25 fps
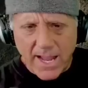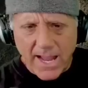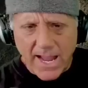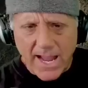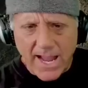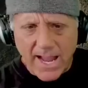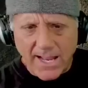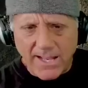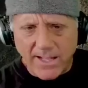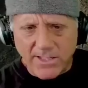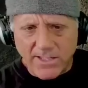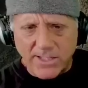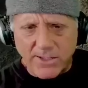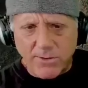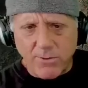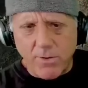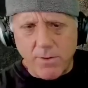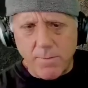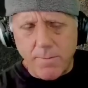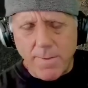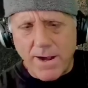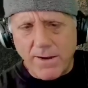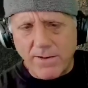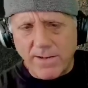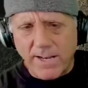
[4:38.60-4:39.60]
And let's throw a
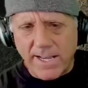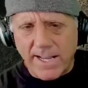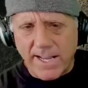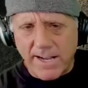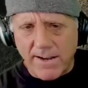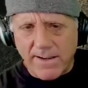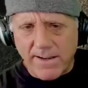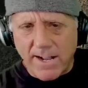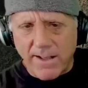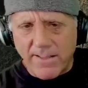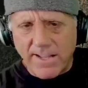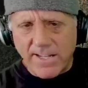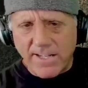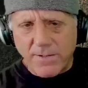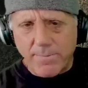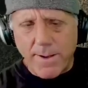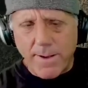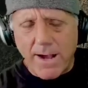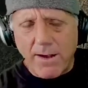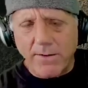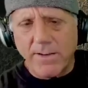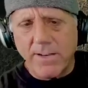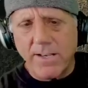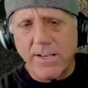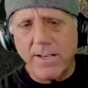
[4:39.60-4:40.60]
mountain in here. Now this
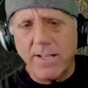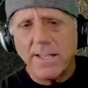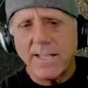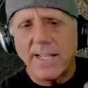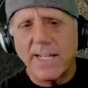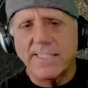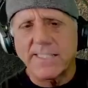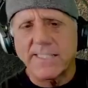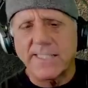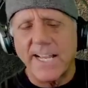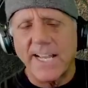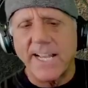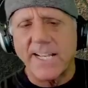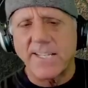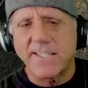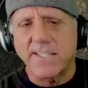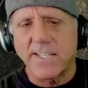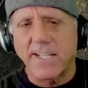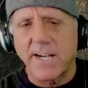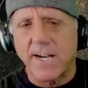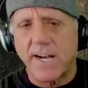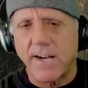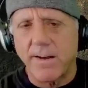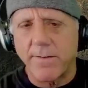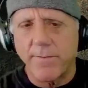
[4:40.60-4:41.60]
mountain, let's say it's
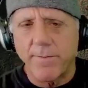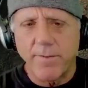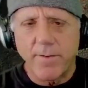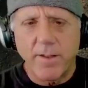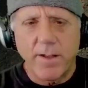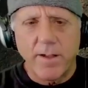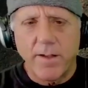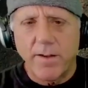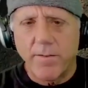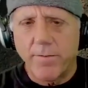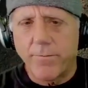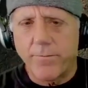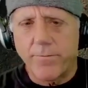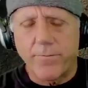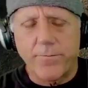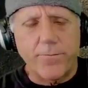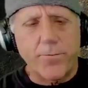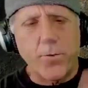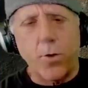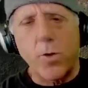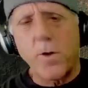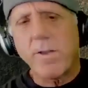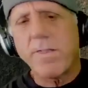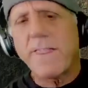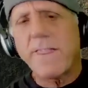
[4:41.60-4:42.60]

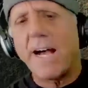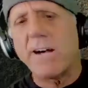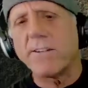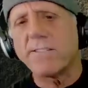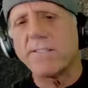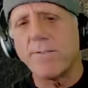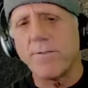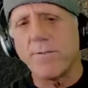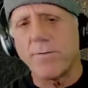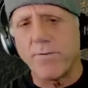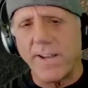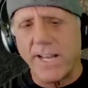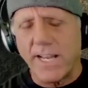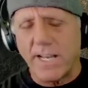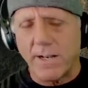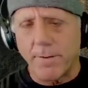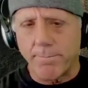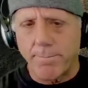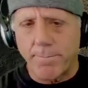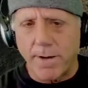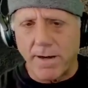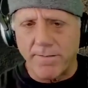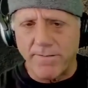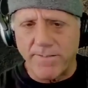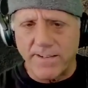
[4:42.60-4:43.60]
4,000 feet
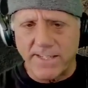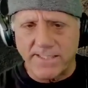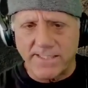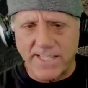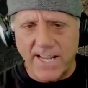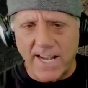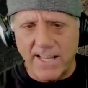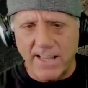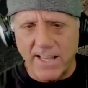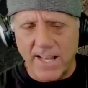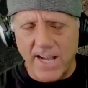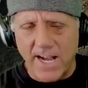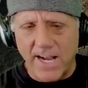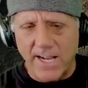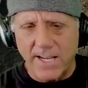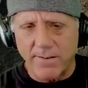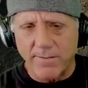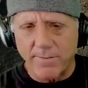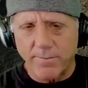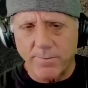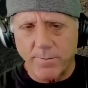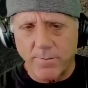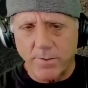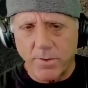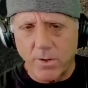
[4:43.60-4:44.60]
above his eye line.
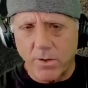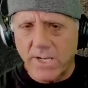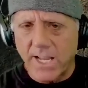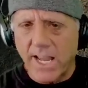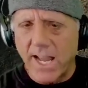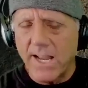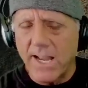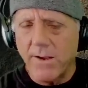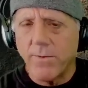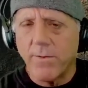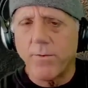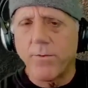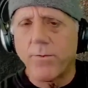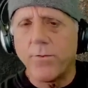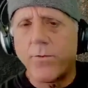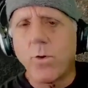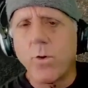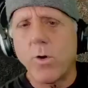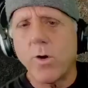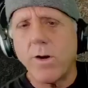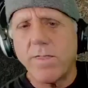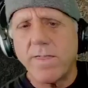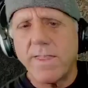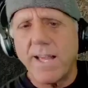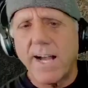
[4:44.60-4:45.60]
Okay,
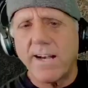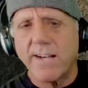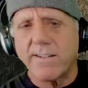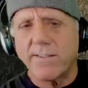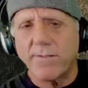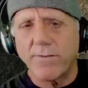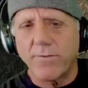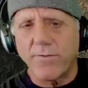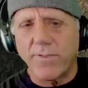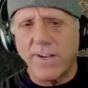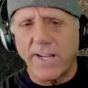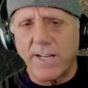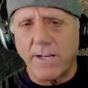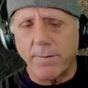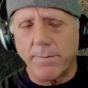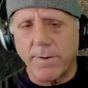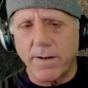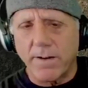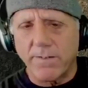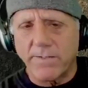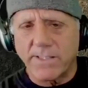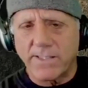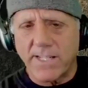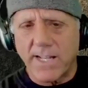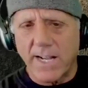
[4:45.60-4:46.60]
4,000 feet
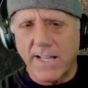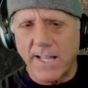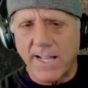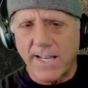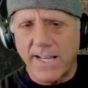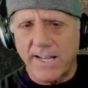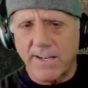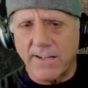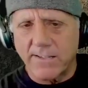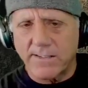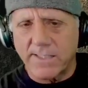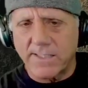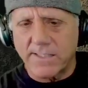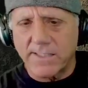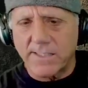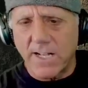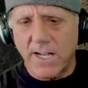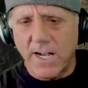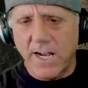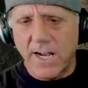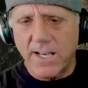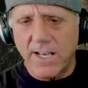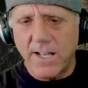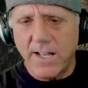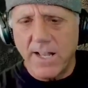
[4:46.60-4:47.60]
above his eye line. Here's the
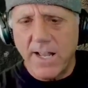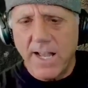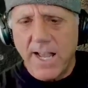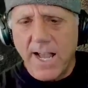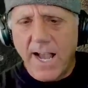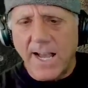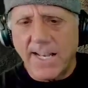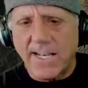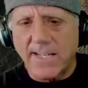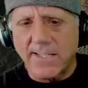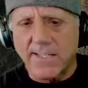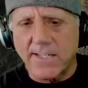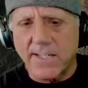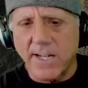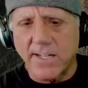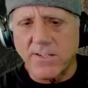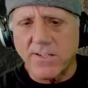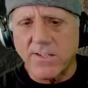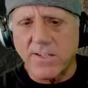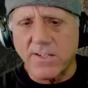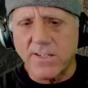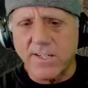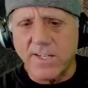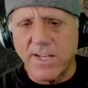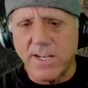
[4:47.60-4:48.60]
sun. And the sun's
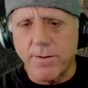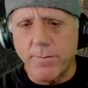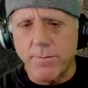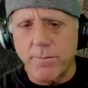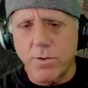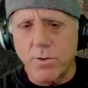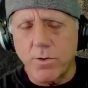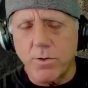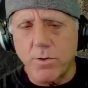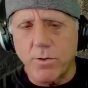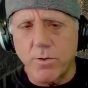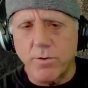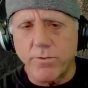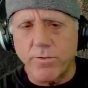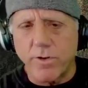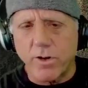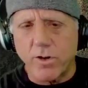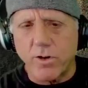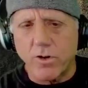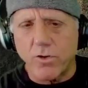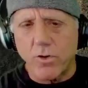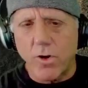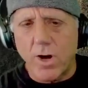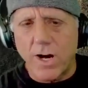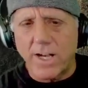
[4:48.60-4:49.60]
just going to move
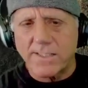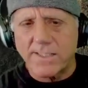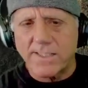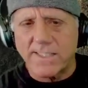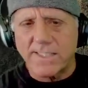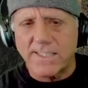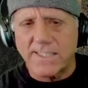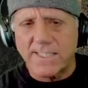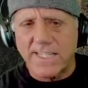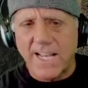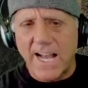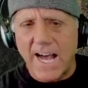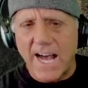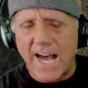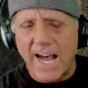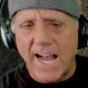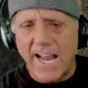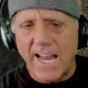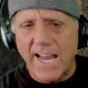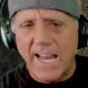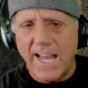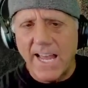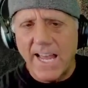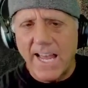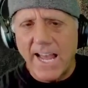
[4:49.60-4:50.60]
across the
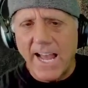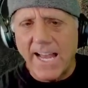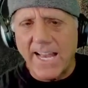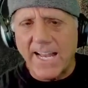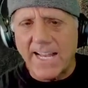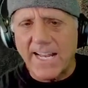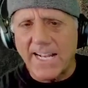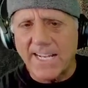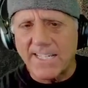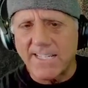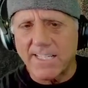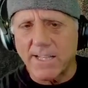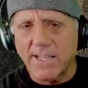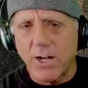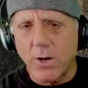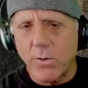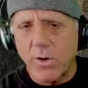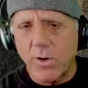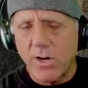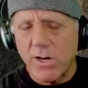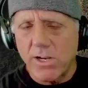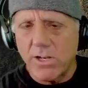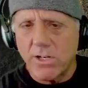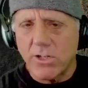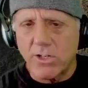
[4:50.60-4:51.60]
sky, and it gets
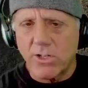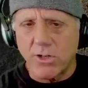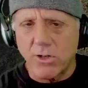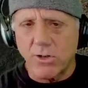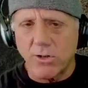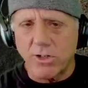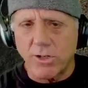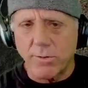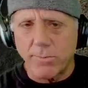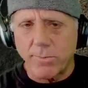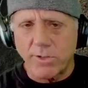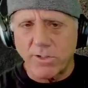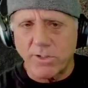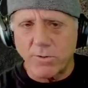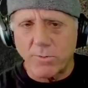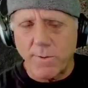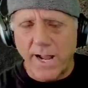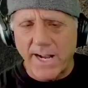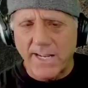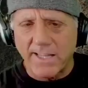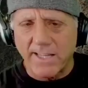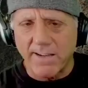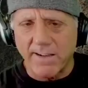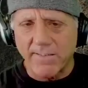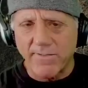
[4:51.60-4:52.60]
lower due to
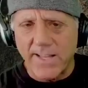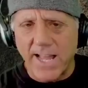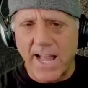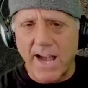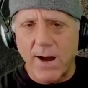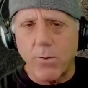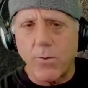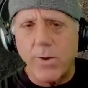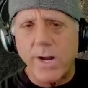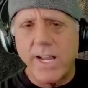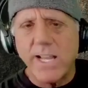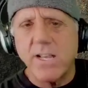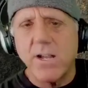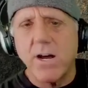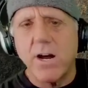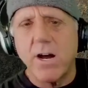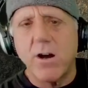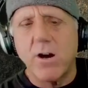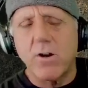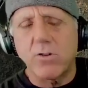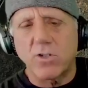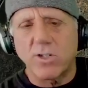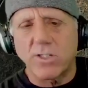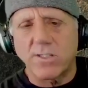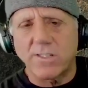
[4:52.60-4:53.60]
perspective. Now, we
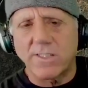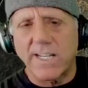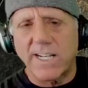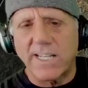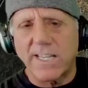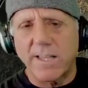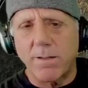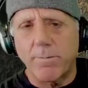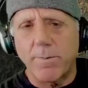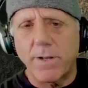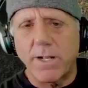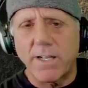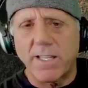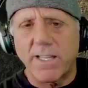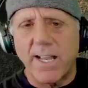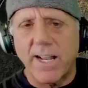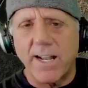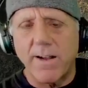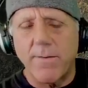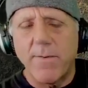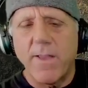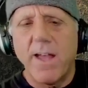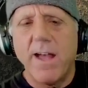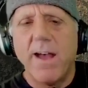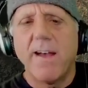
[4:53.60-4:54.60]
know, just like the
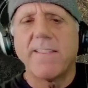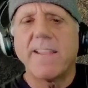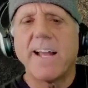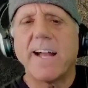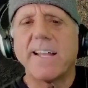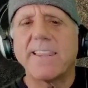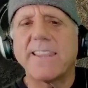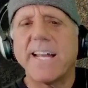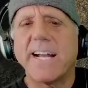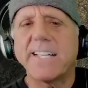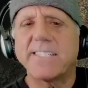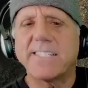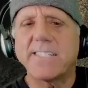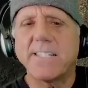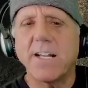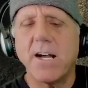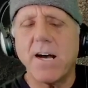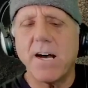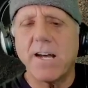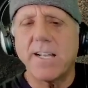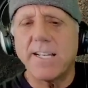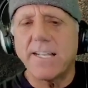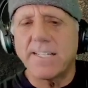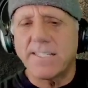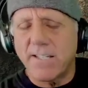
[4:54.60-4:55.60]
building, that
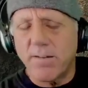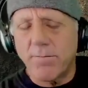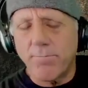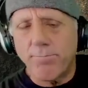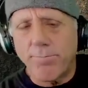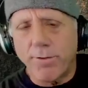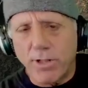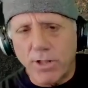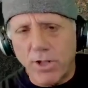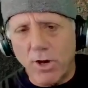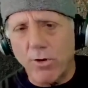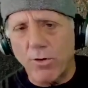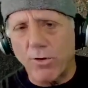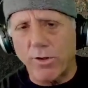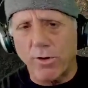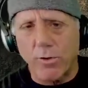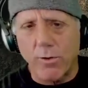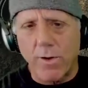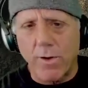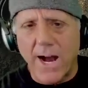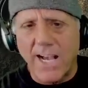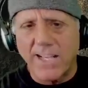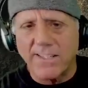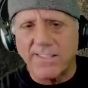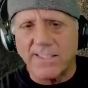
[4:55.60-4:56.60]
sun isn't below the
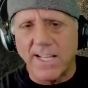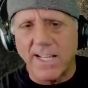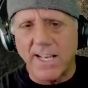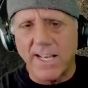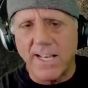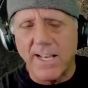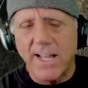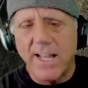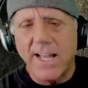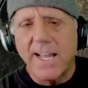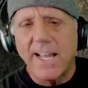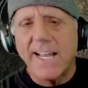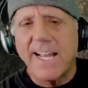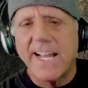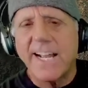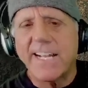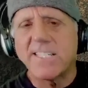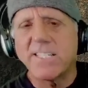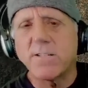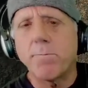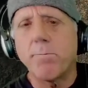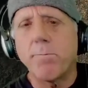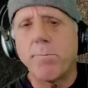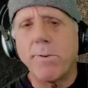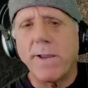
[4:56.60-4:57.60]
horizon.
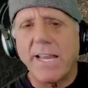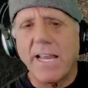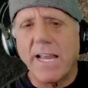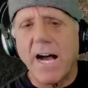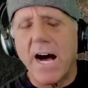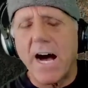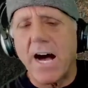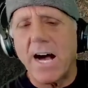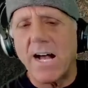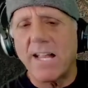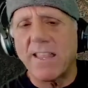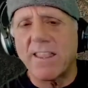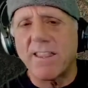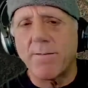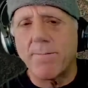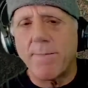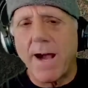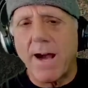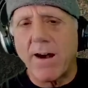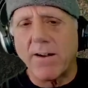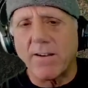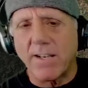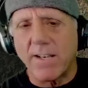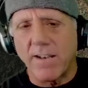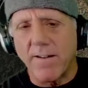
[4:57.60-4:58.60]
It's beyond the
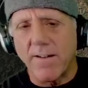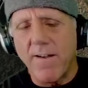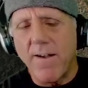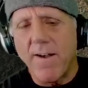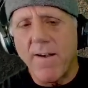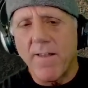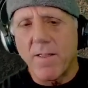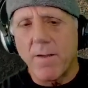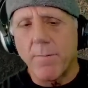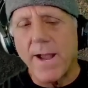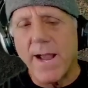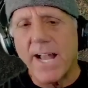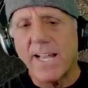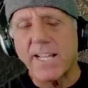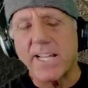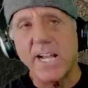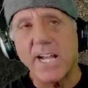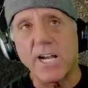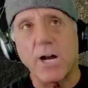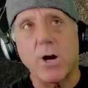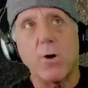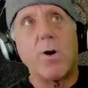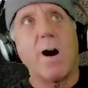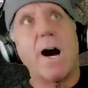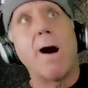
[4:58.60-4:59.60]
mountain. The man can
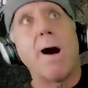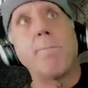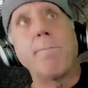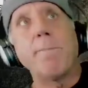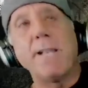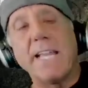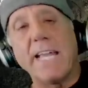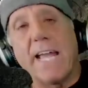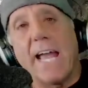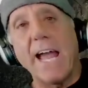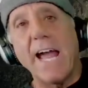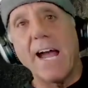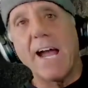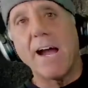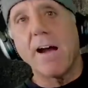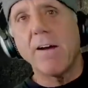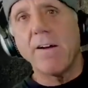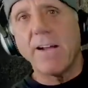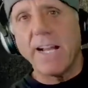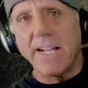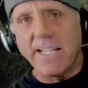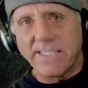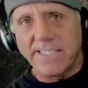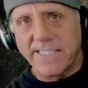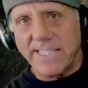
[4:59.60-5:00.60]
go up in the
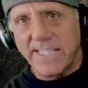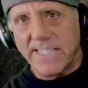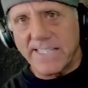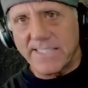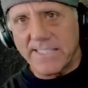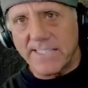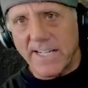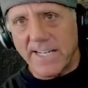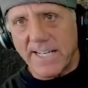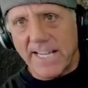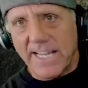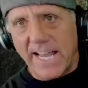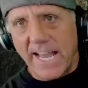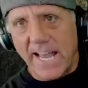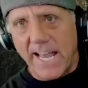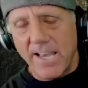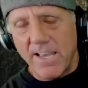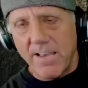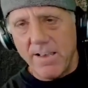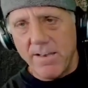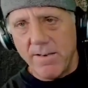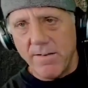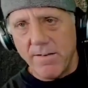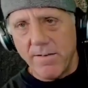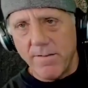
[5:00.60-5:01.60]
air and see the sun
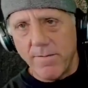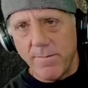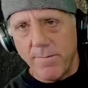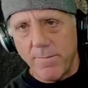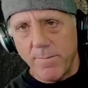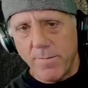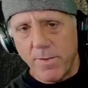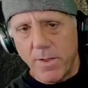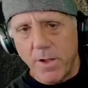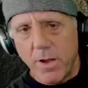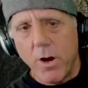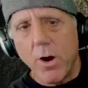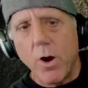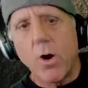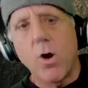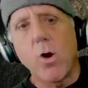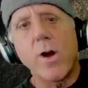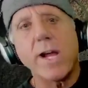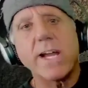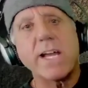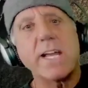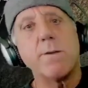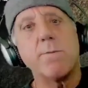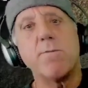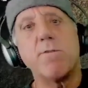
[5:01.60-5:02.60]
again, or
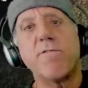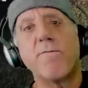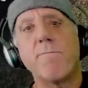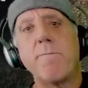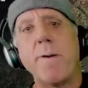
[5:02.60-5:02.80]
he can move